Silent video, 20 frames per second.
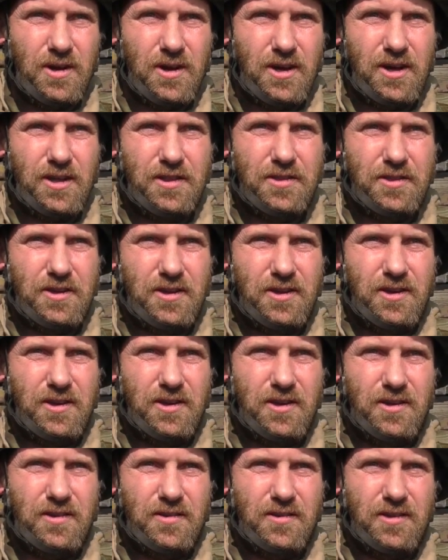I
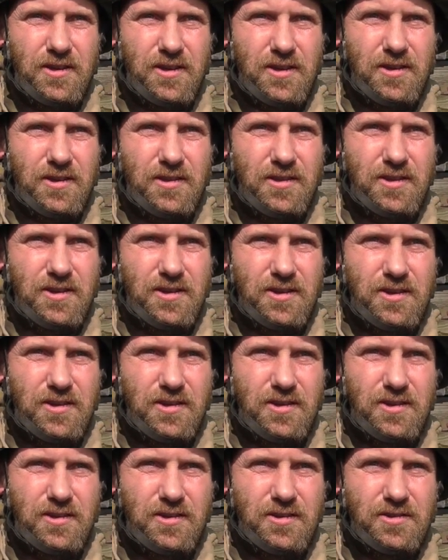think that
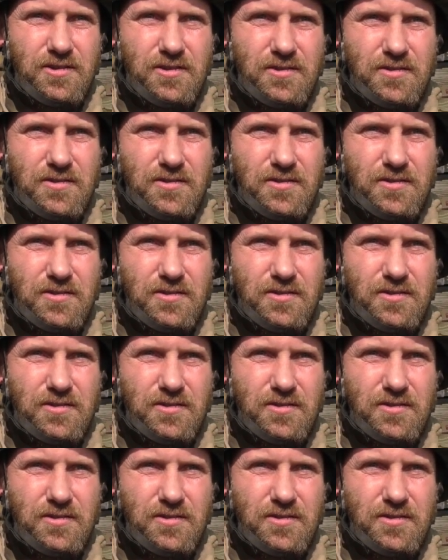they